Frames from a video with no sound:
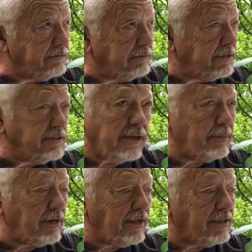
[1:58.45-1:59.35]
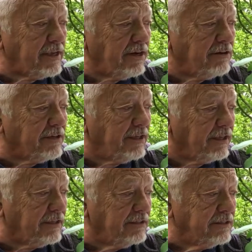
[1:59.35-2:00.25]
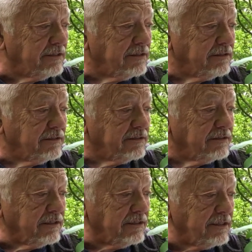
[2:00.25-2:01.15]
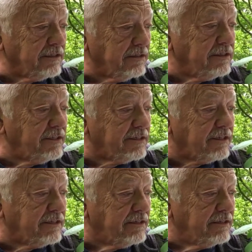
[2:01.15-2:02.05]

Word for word: Isn't that a bit like carrot cake? Well, yeah, only they're